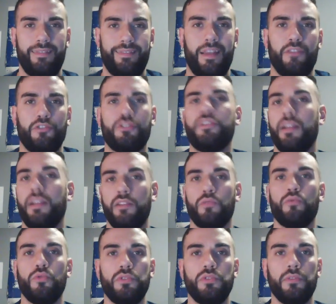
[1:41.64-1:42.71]
understanding the
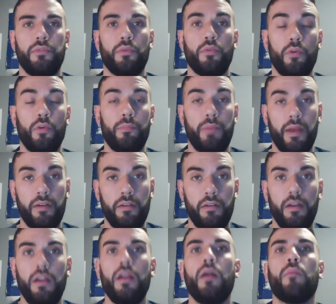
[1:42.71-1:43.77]
rules of the road better
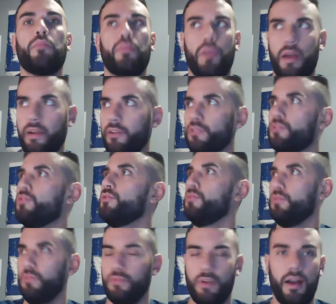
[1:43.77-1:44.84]
prior
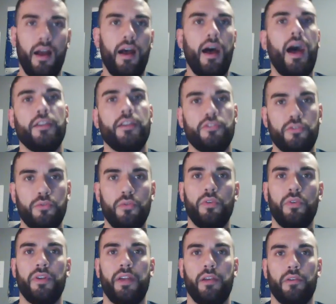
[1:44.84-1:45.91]
to high
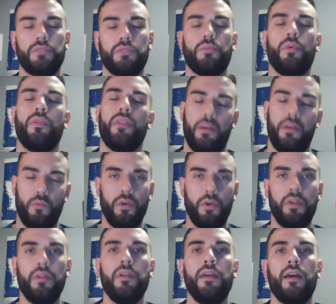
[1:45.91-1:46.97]
school and areas when they
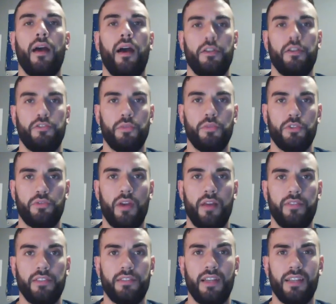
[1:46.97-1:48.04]
would do a
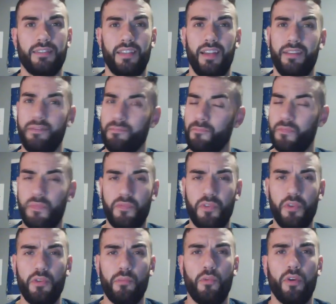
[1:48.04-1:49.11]
driving test. And
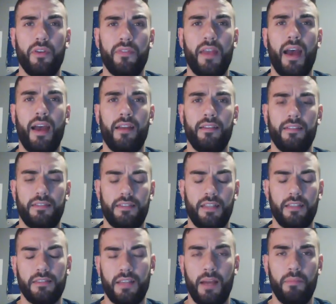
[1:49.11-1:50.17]
furthermore, in that
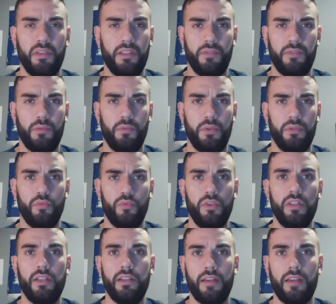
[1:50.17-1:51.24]
sense, I believe it would
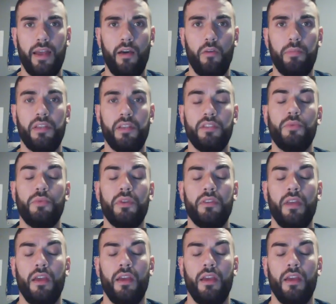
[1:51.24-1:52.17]
really help kids with